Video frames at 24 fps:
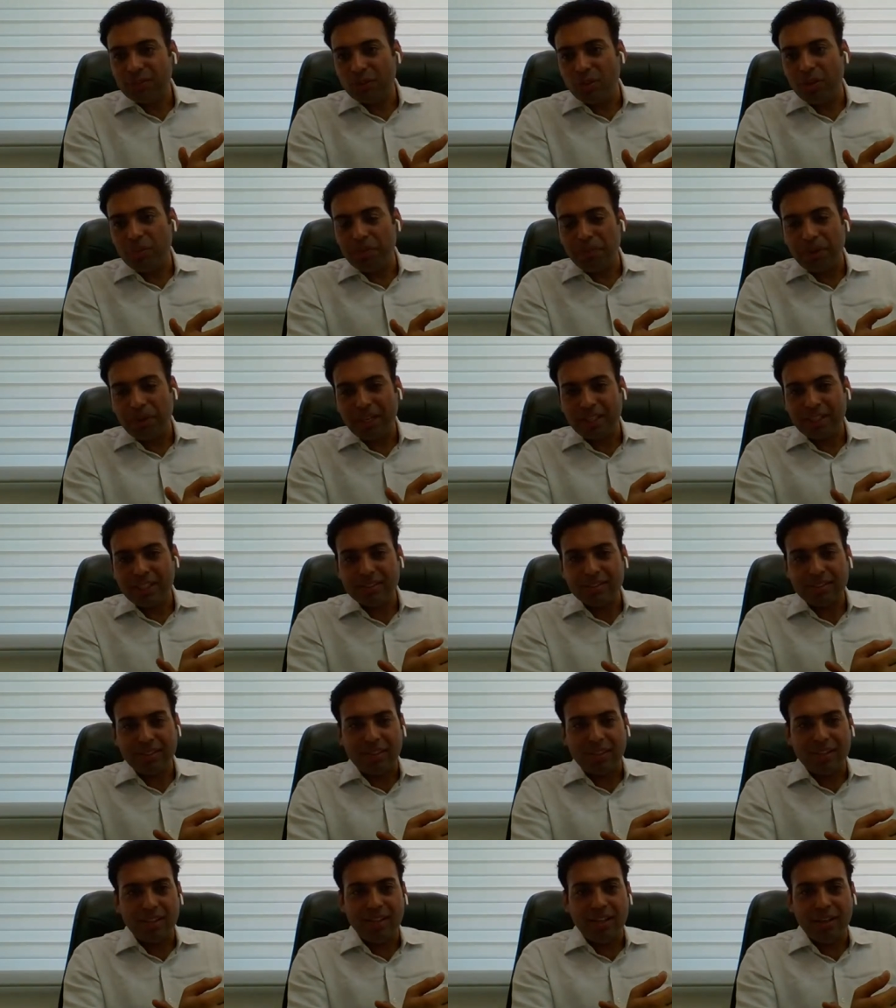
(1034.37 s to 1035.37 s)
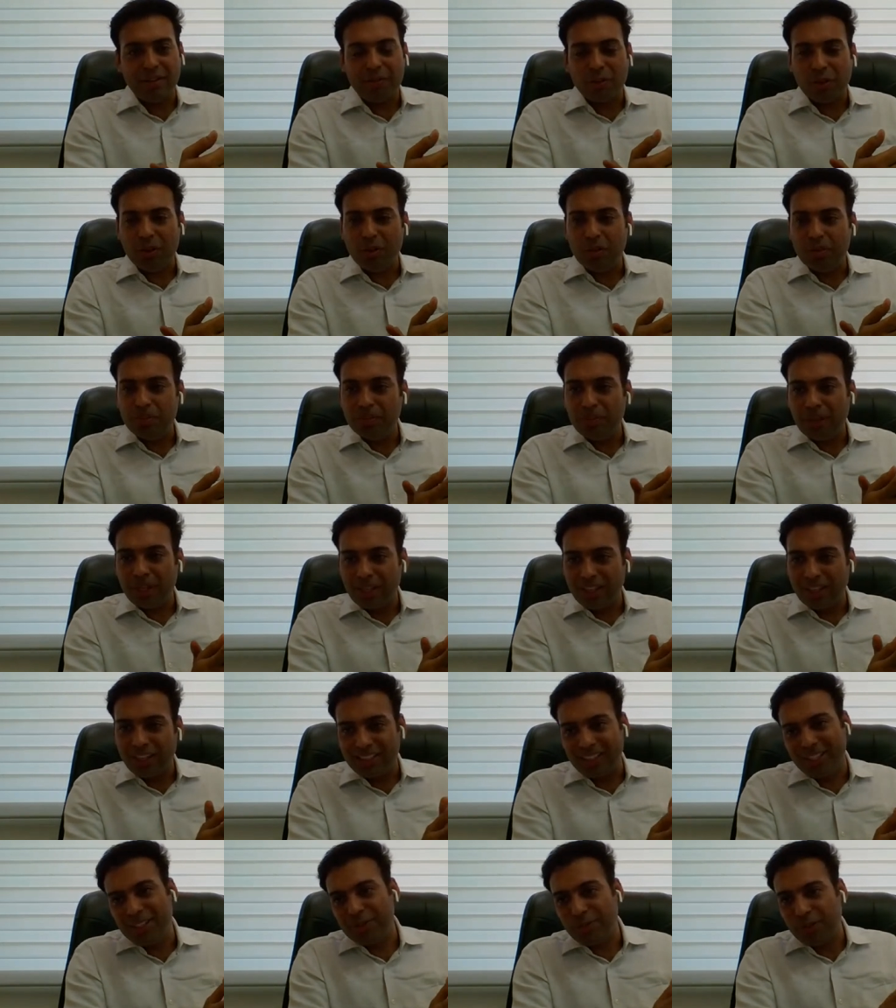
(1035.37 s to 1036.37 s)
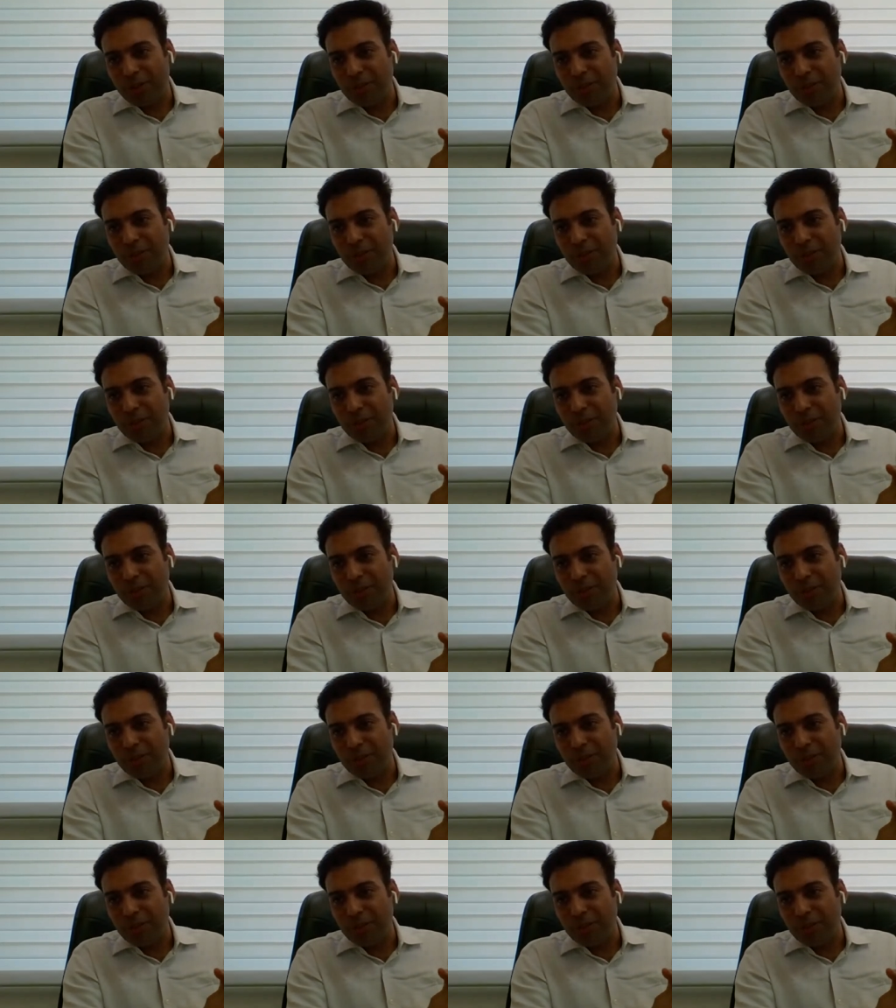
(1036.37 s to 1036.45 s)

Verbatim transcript: from Pakistan and from Bangladesh,